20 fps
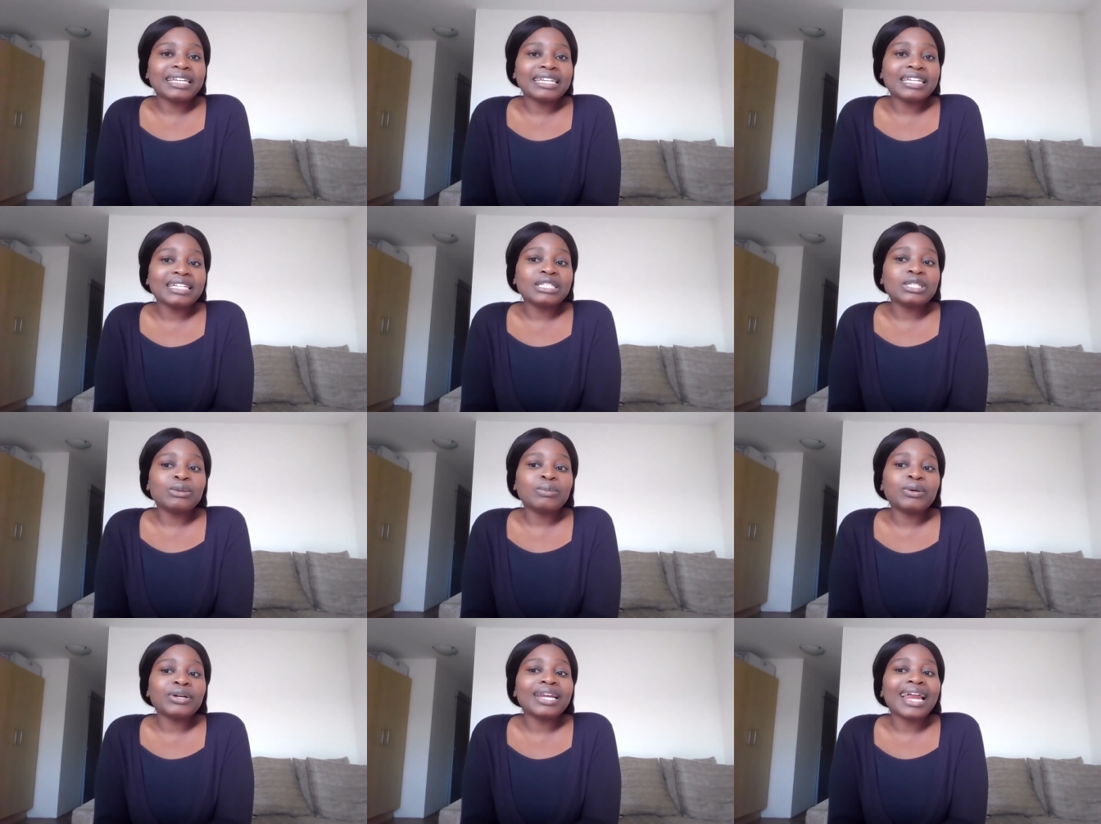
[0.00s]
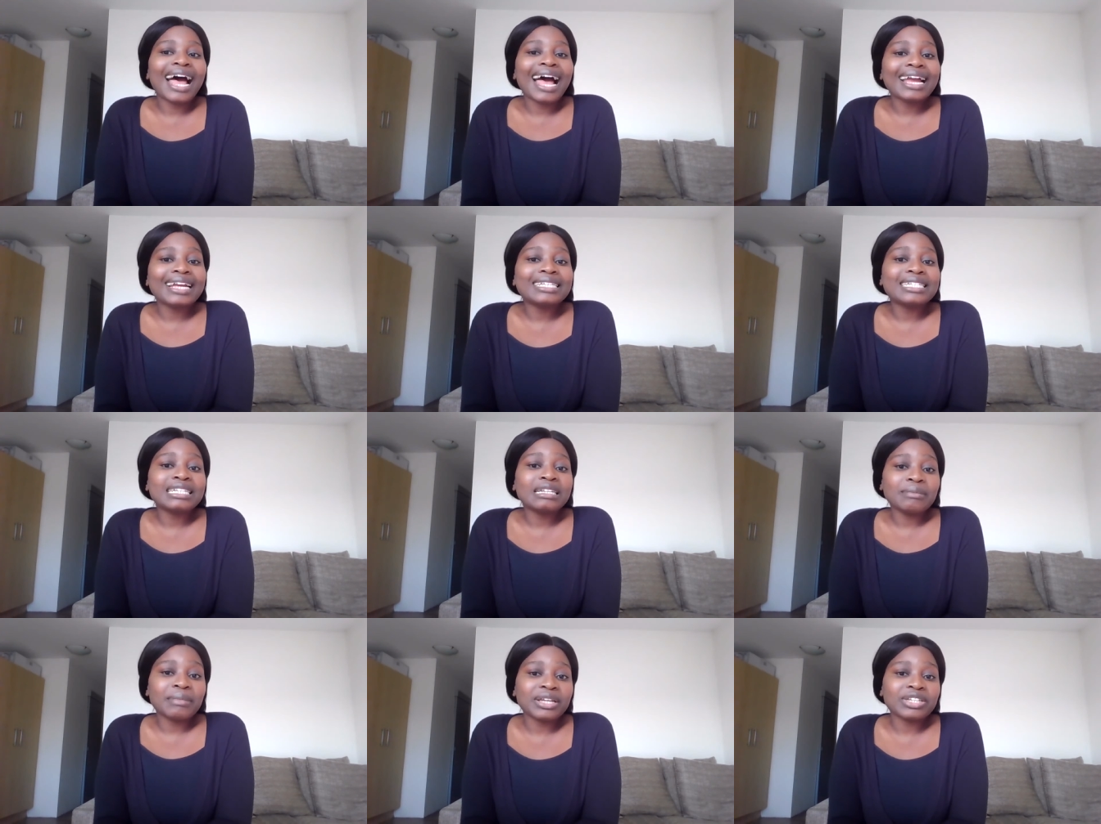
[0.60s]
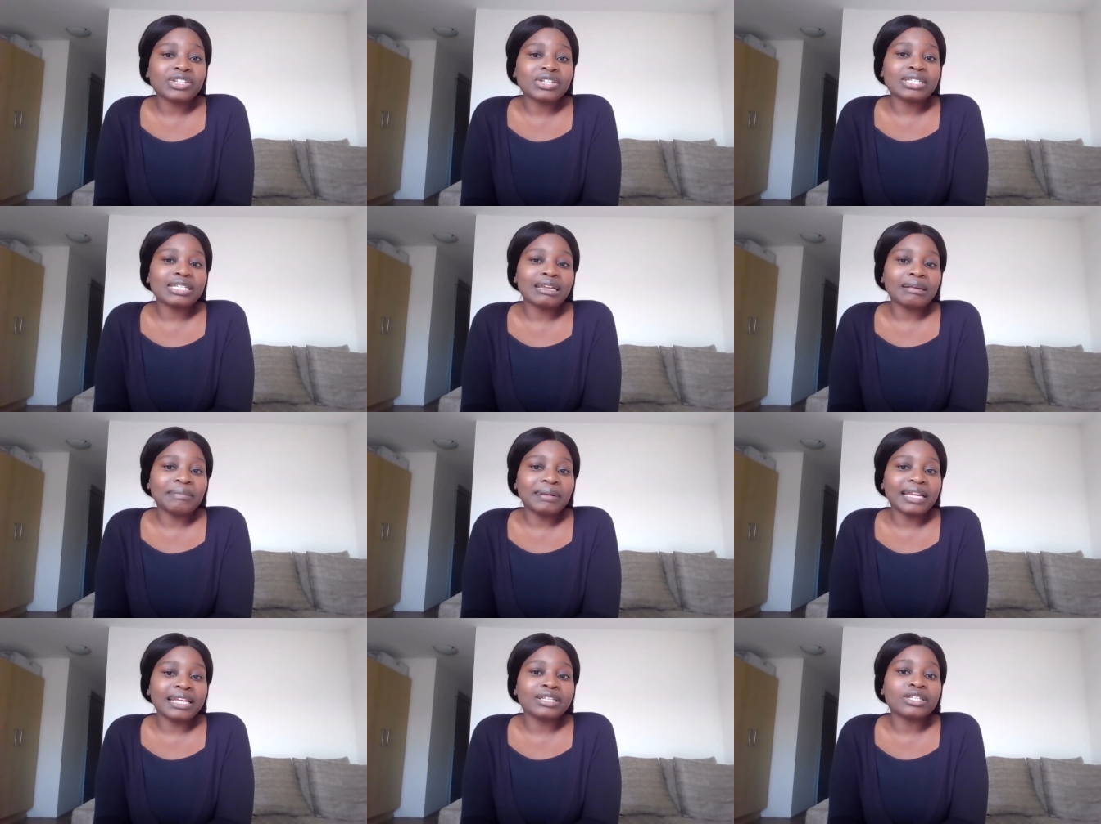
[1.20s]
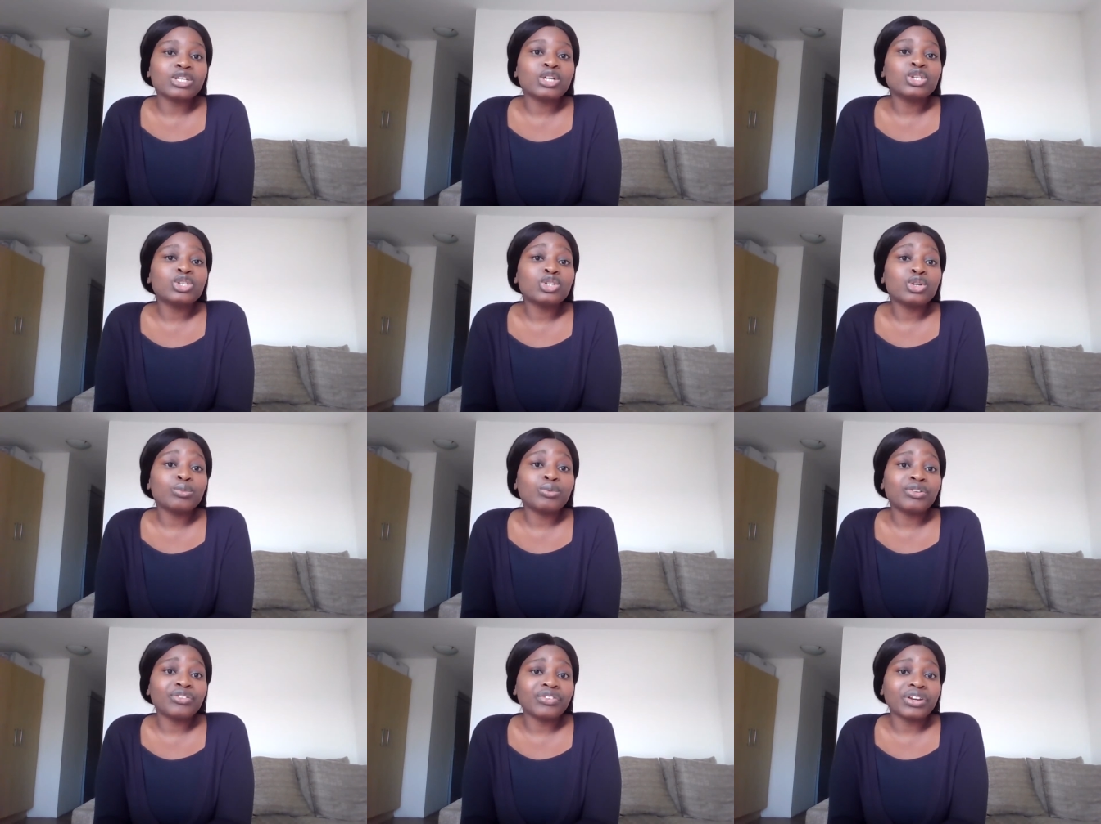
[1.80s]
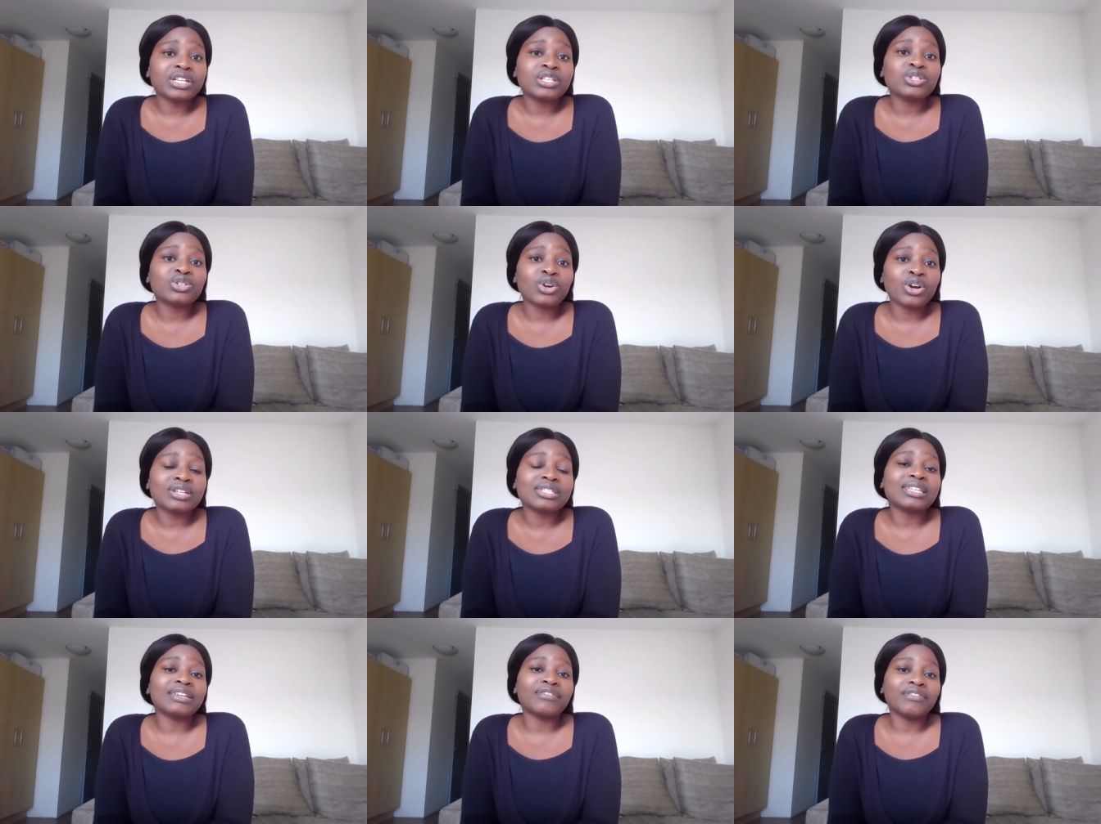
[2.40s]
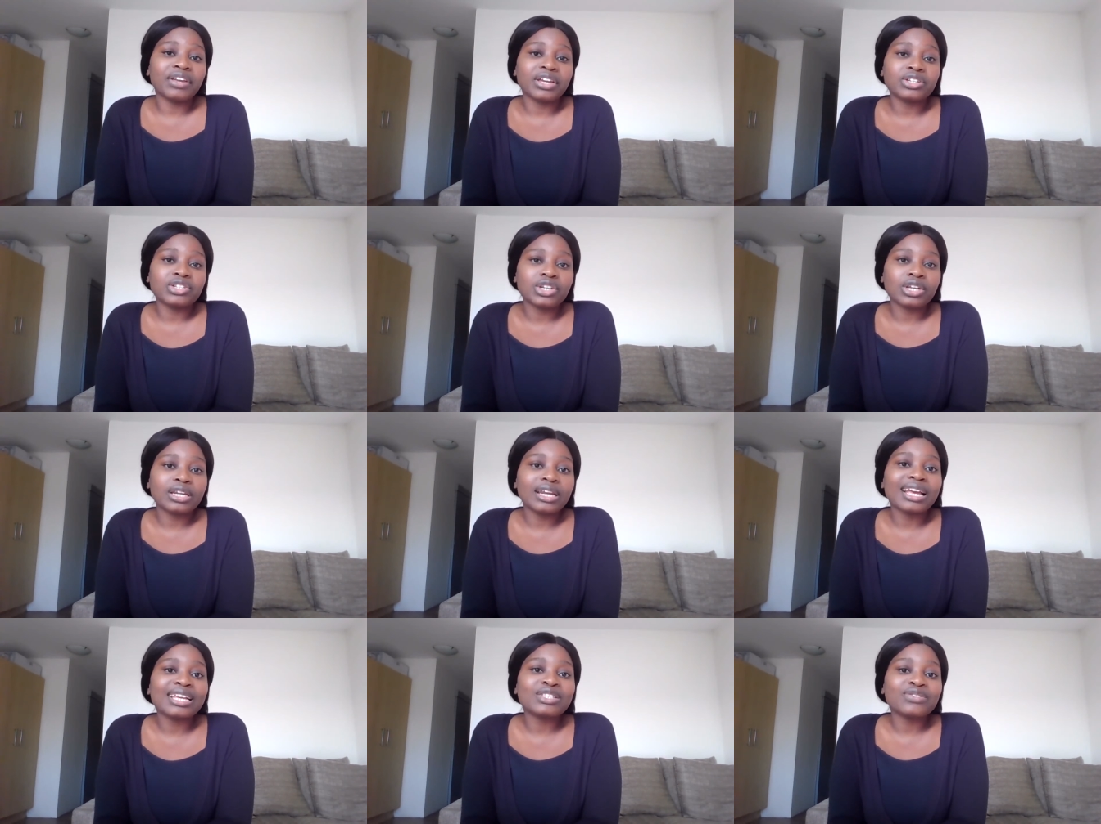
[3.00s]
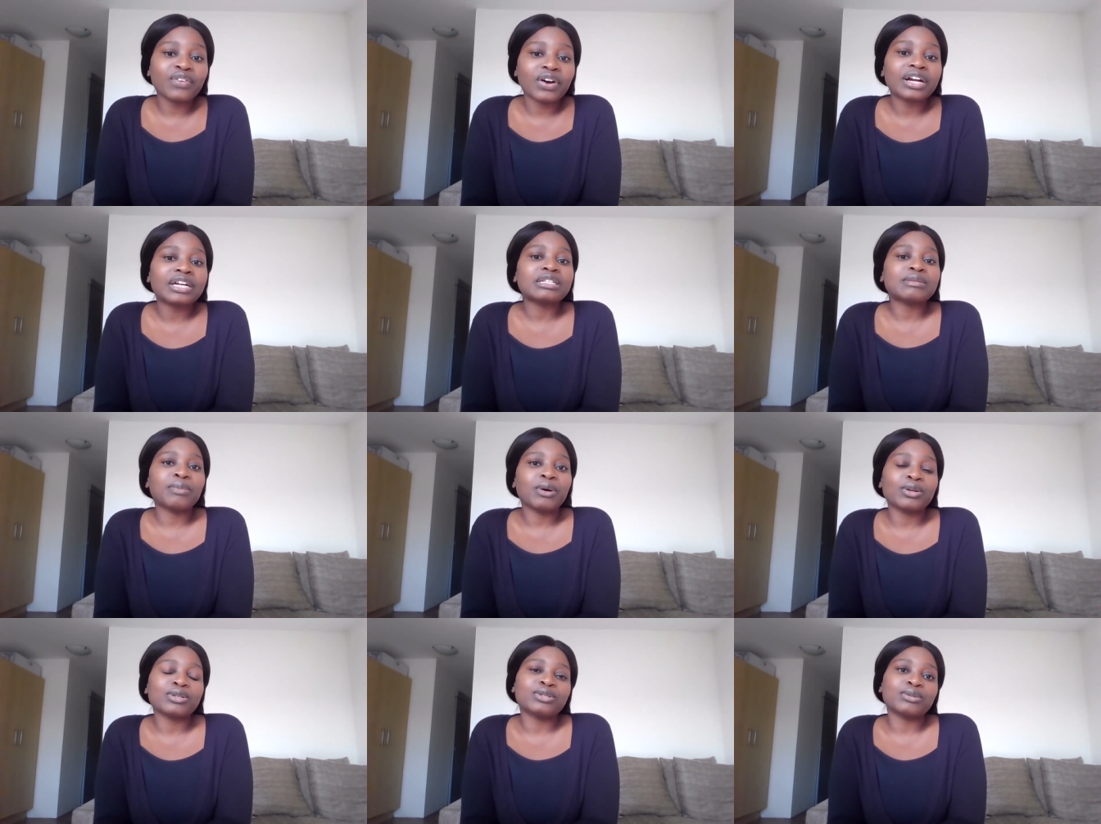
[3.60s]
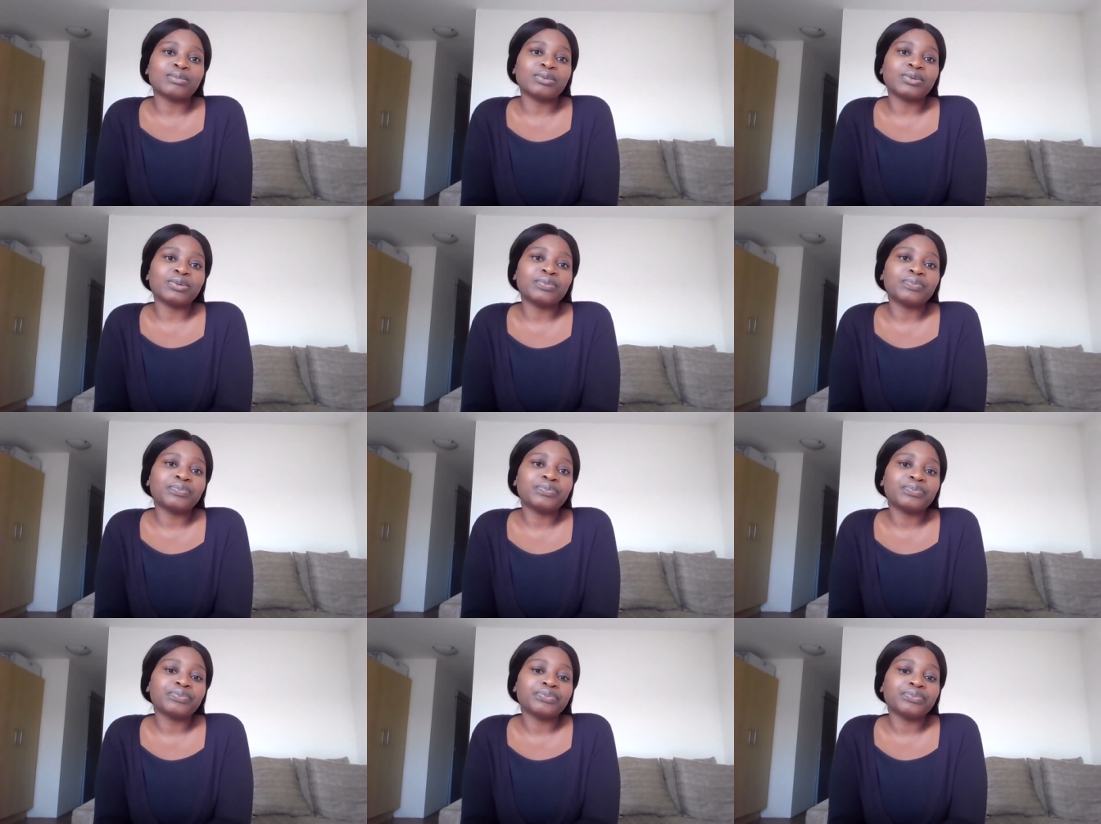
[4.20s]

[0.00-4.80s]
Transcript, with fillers: but need to put hygiene measures in place to prevent cross-infection as far as possible.